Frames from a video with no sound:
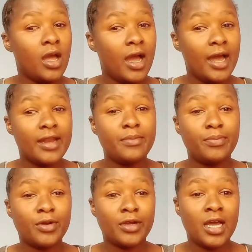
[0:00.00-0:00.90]
an
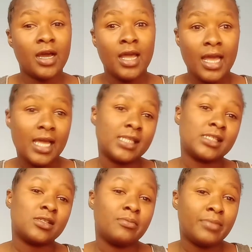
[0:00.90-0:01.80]
employer.
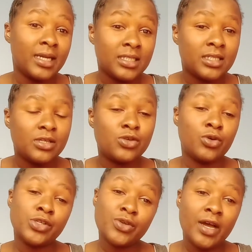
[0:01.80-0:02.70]
But you
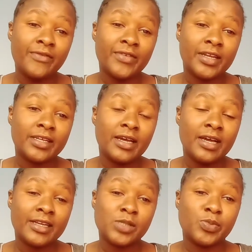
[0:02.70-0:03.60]
also have
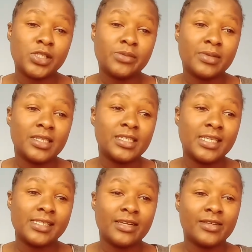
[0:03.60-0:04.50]
a responsibility
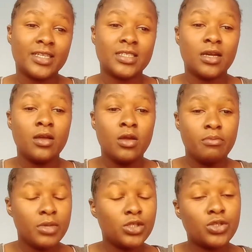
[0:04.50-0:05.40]
as a writer.
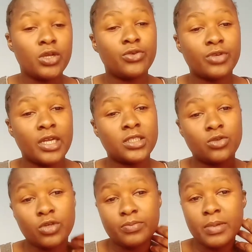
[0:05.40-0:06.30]
Make sure you write
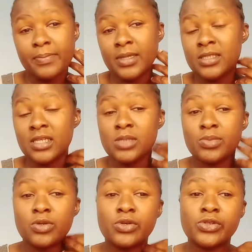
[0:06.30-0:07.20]
good papers. Just
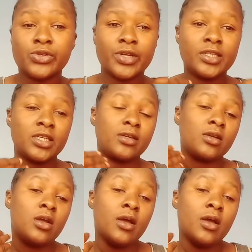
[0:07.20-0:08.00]
because you're writing